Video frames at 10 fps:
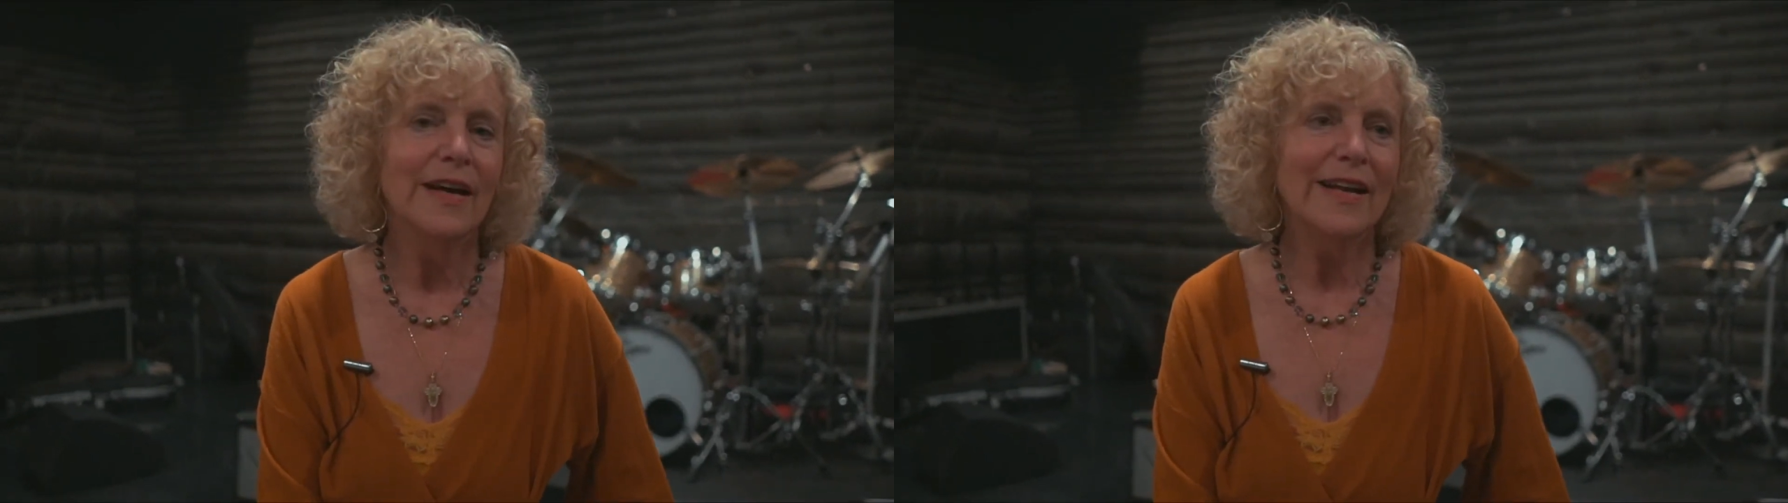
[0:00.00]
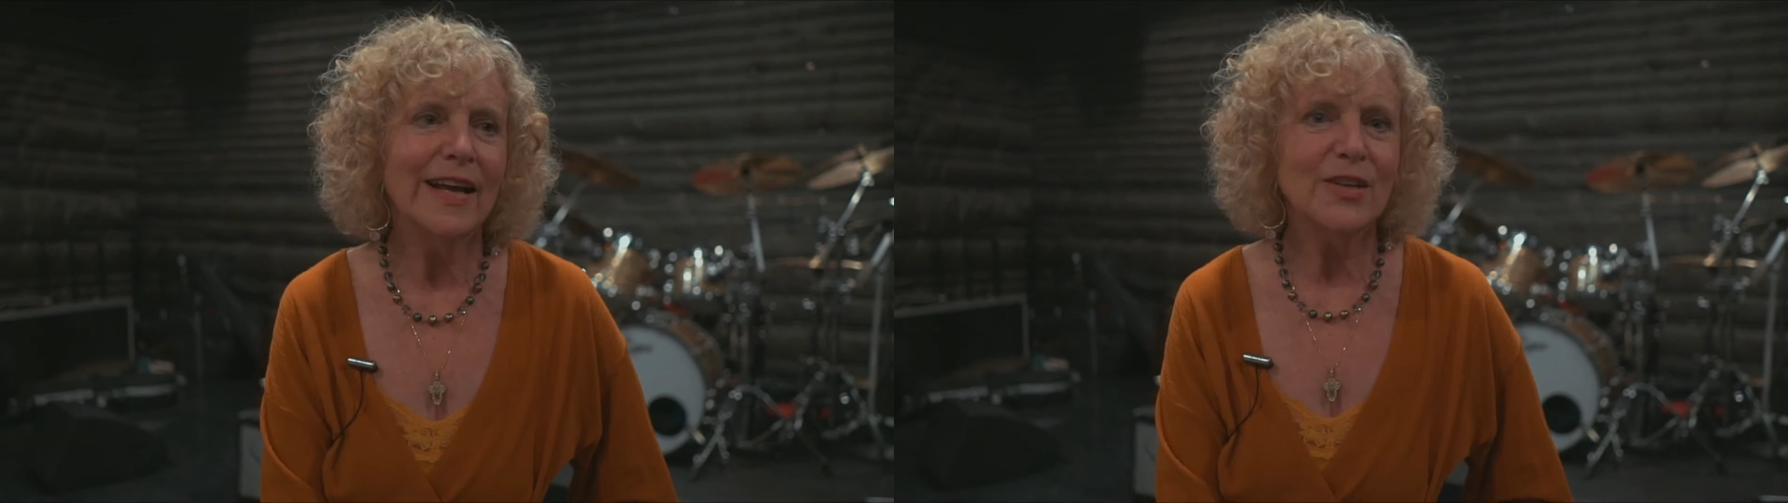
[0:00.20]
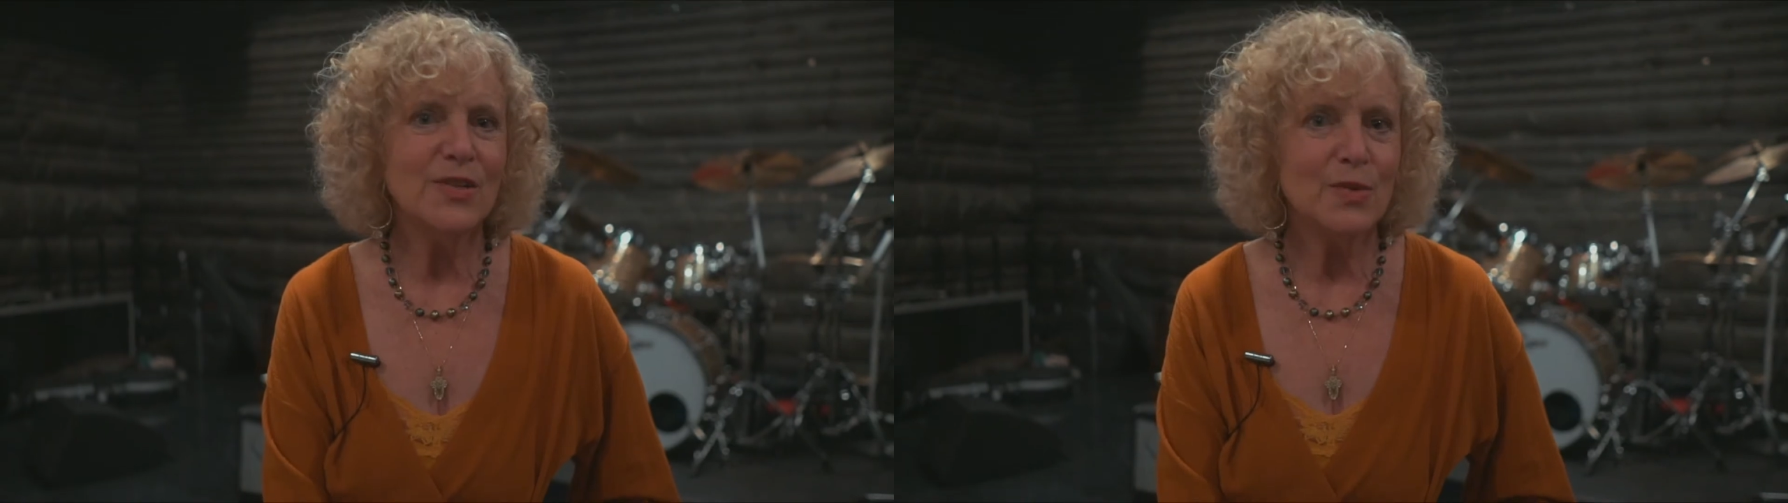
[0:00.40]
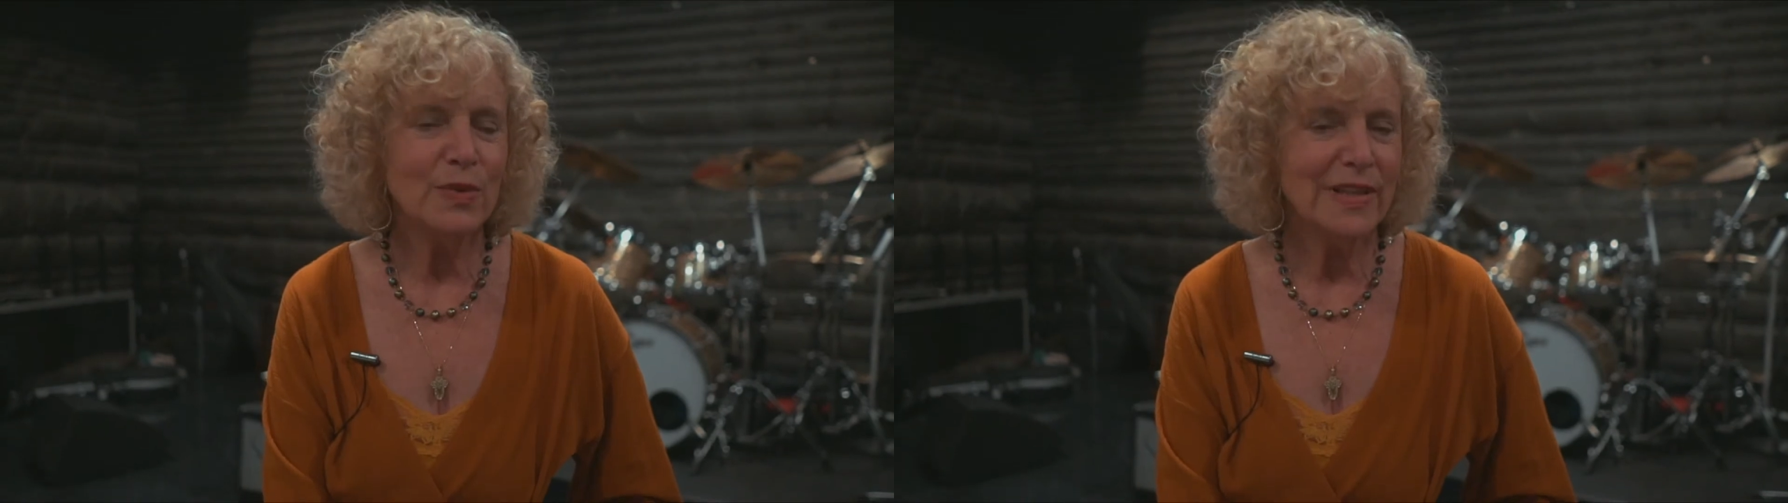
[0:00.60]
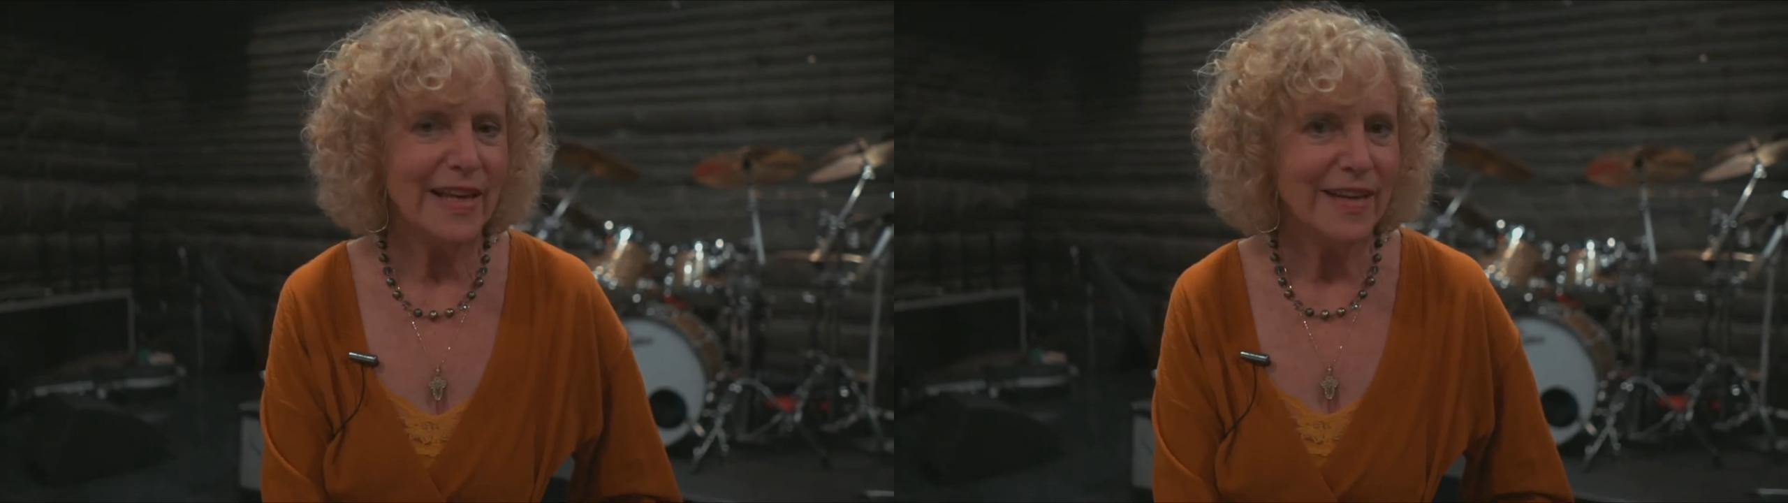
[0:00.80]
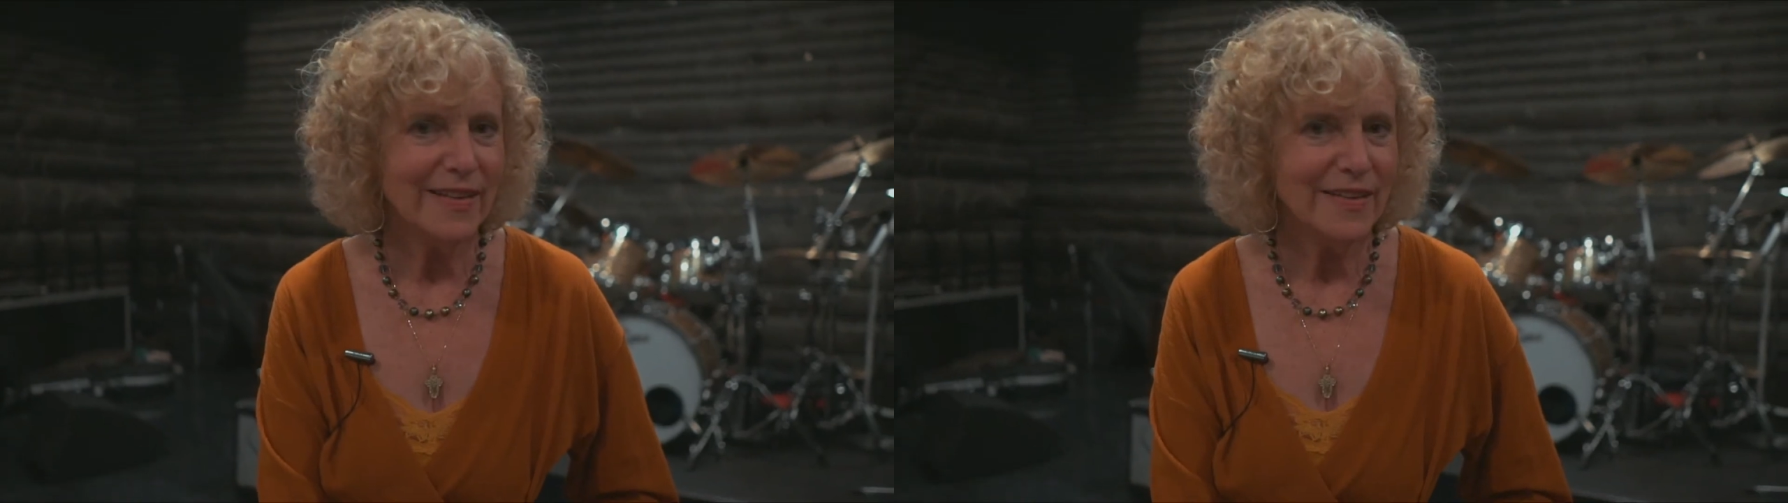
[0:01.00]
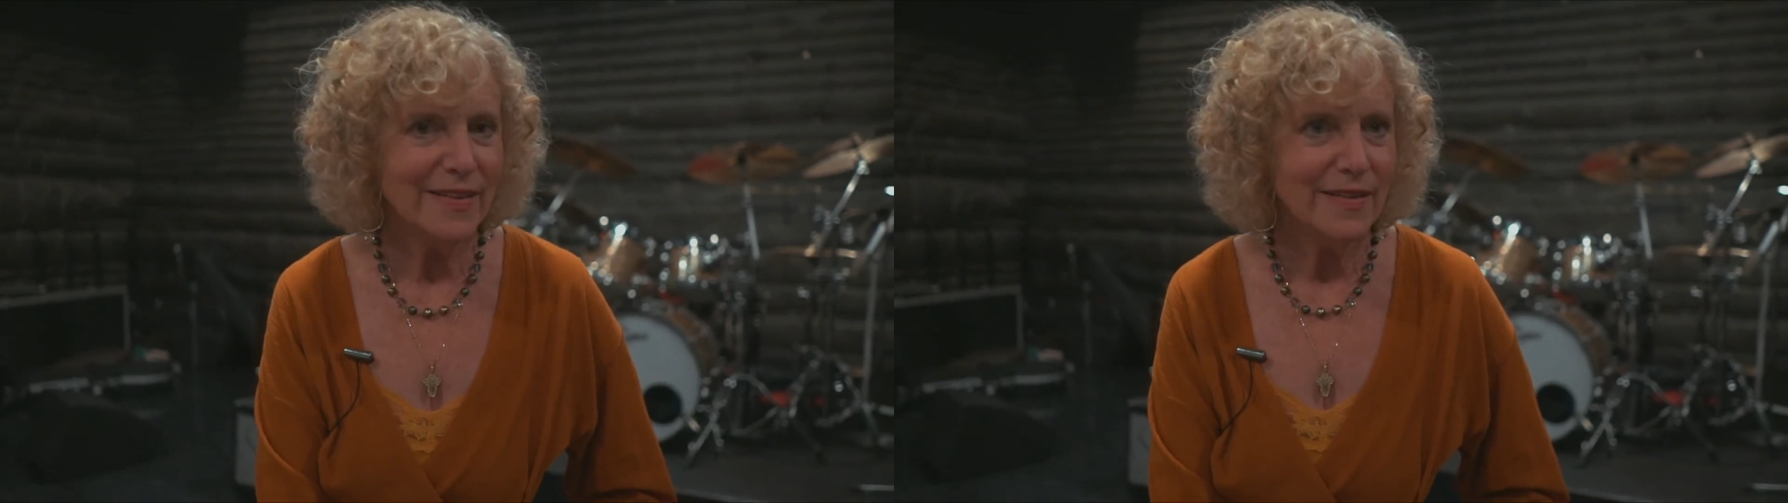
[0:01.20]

And I could just relate.